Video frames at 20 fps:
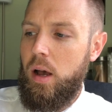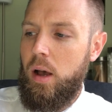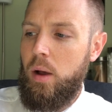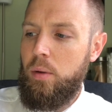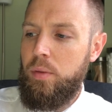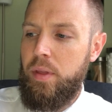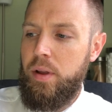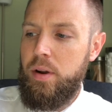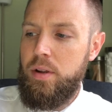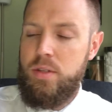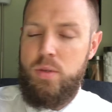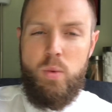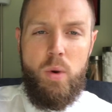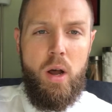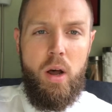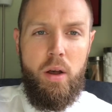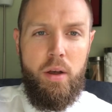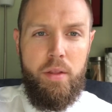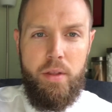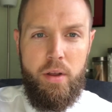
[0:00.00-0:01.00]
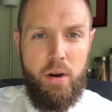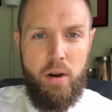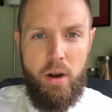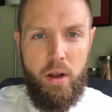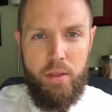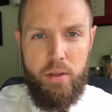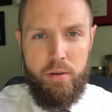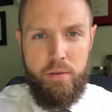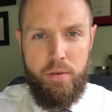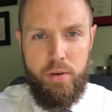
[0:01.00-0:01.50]
out there as well, and there are
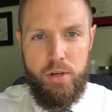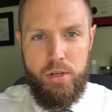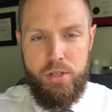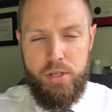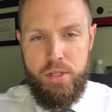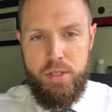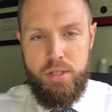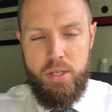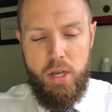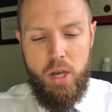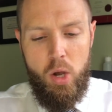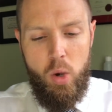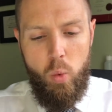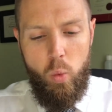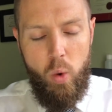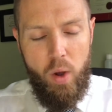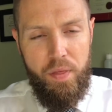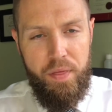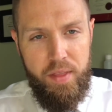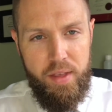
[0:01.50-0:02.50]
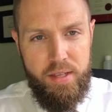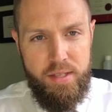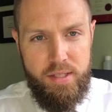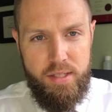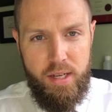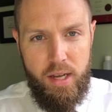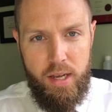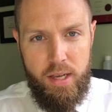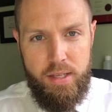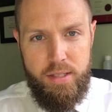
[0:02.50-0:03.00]
other versions. What
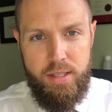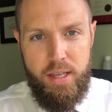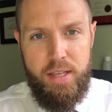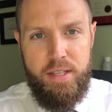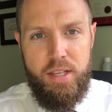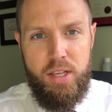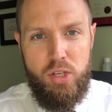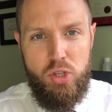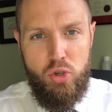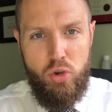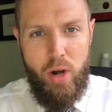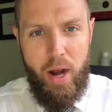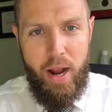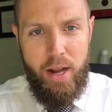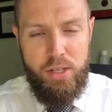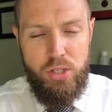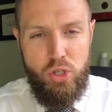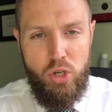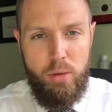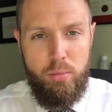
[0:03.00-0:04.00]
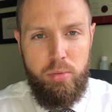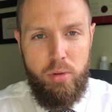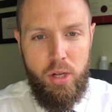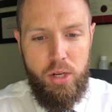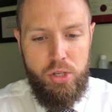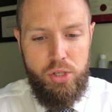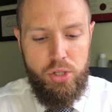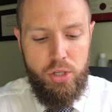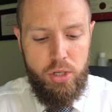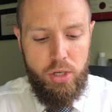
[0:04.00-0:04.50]
this does is it tracks your
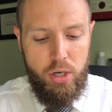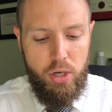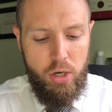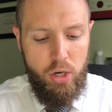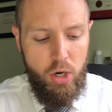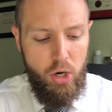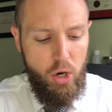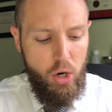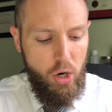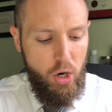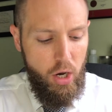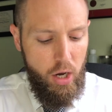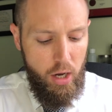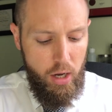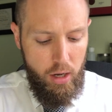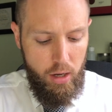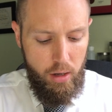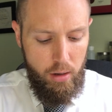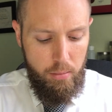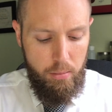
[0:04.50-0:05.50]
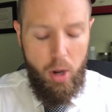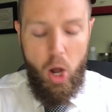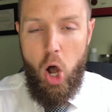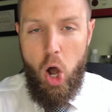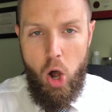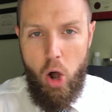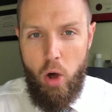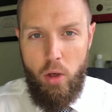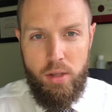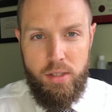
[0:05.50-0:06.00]
blood sugar um,
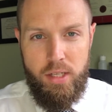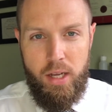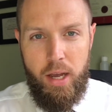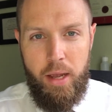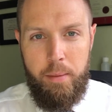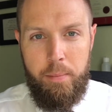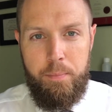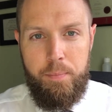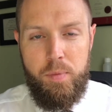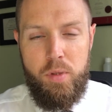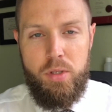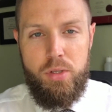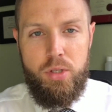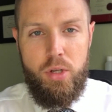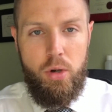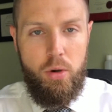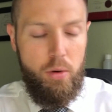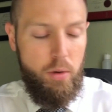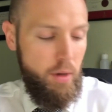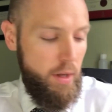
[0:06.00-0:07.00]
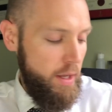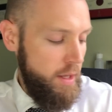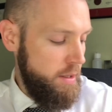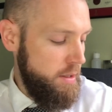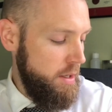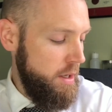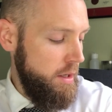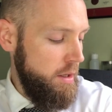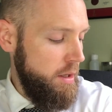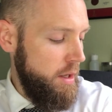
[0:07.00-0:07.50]
all the time. So
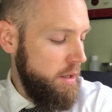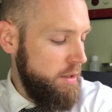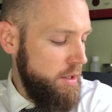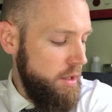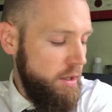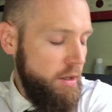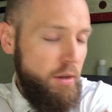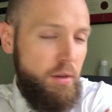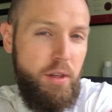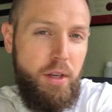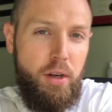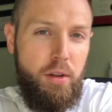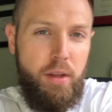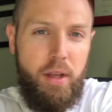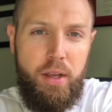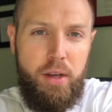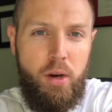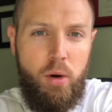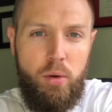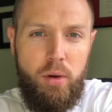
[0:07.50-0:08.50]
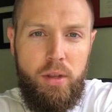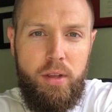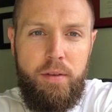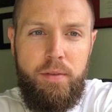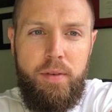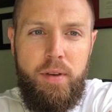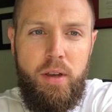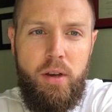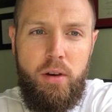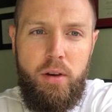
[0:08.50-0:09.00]
it's a, it's a little needle that you don't really
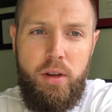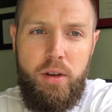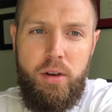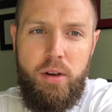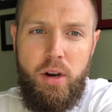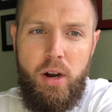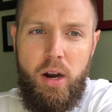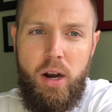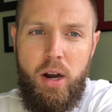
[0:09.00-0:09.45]
feel in your